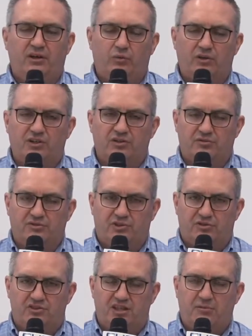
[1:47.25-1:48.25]
when
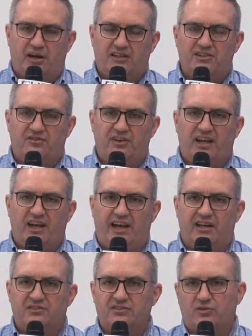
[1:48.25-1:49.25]
your team activity
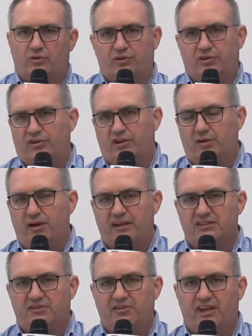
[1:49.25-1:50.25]
ends or your club
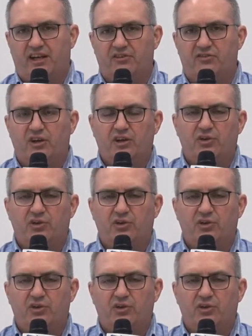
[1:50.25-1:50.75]
activity ends,